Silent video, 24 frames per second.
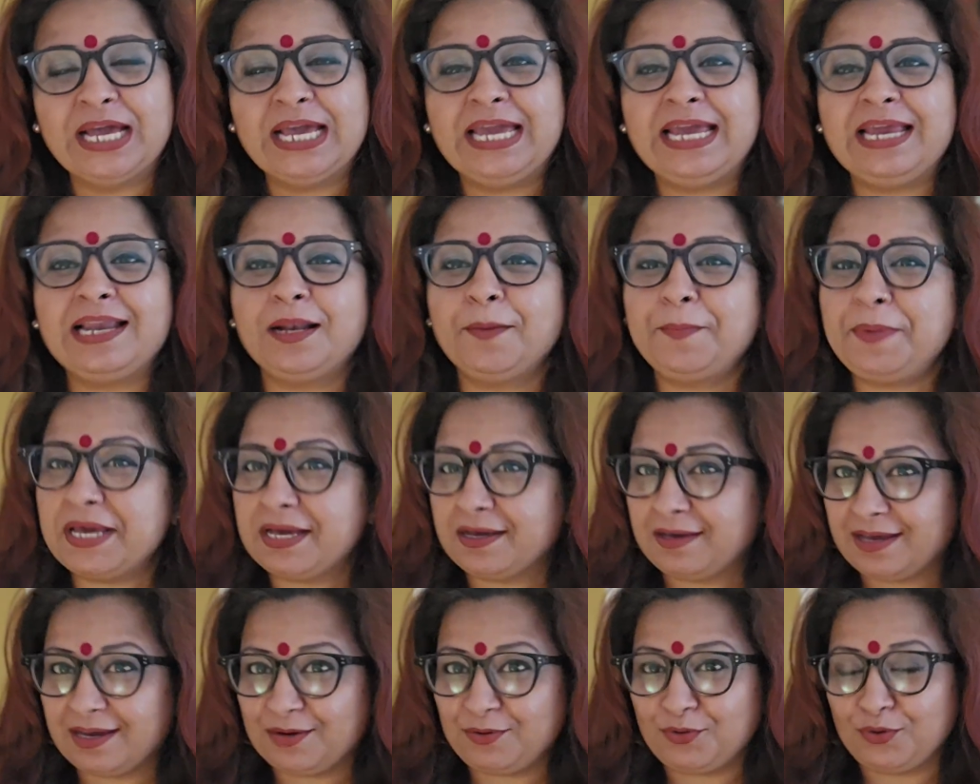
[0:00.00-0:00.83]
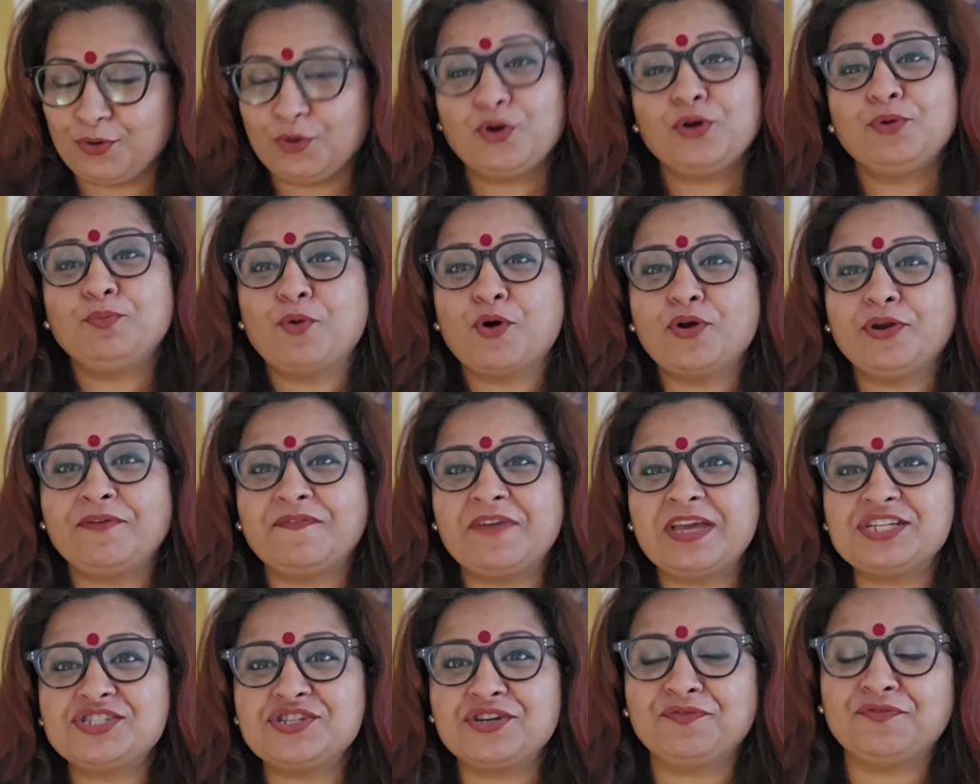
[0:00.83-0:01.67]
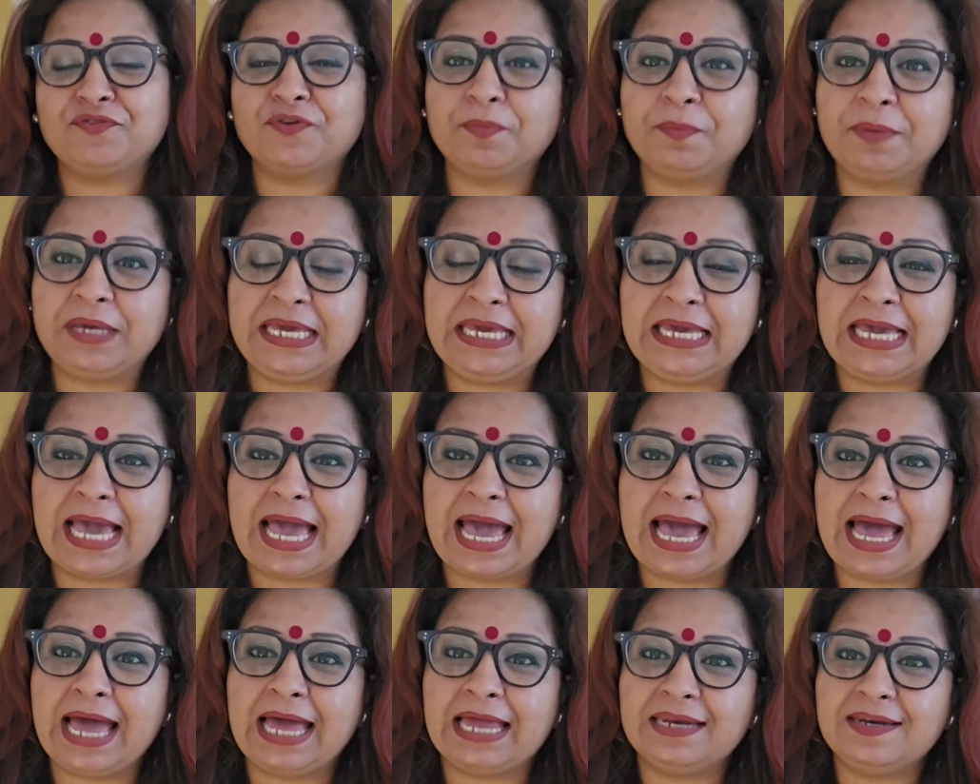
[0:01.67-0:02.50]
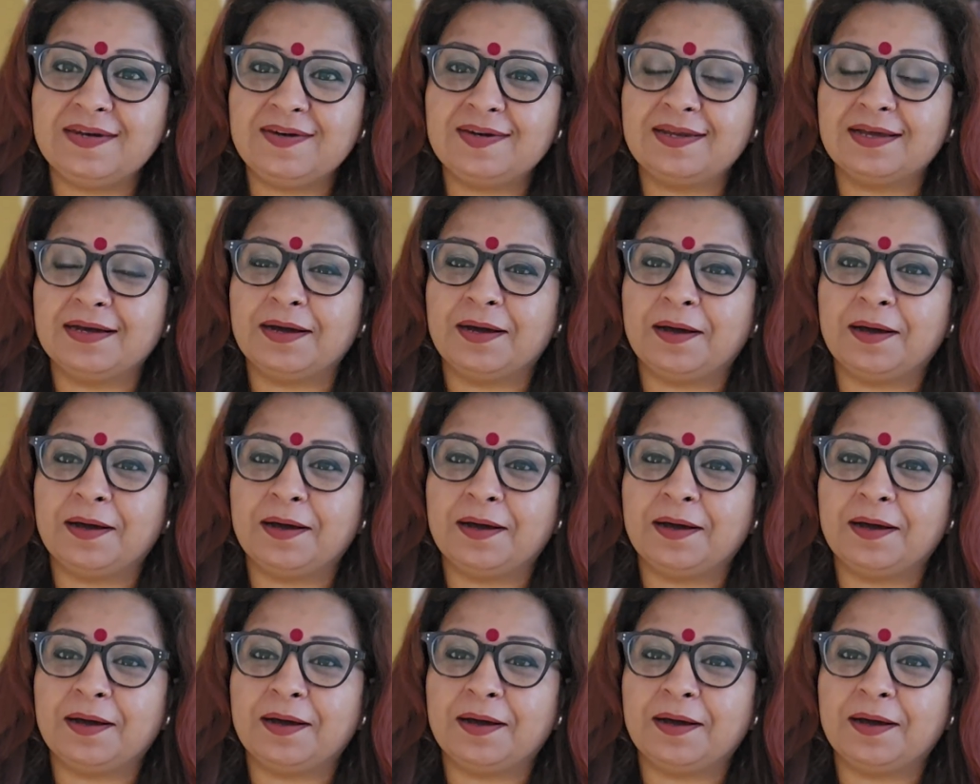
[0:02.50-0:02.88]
It'll be a good motivation for me. And